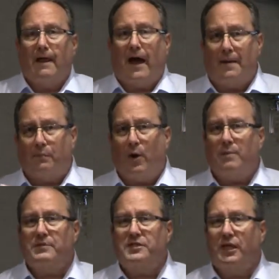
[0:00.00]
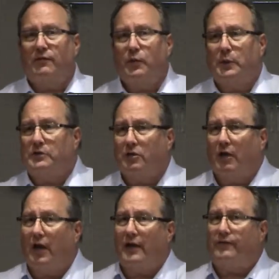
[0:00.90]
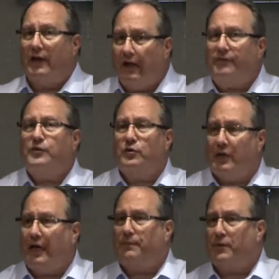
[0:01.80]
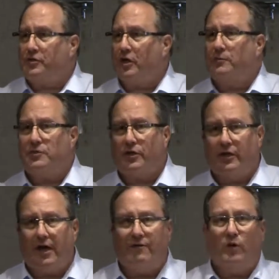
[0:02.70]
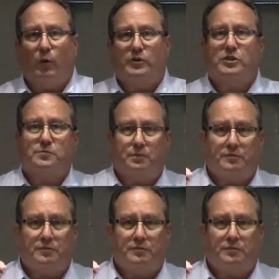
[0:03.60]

I promise to give you eternal life if you keep the terms of the covenant, which is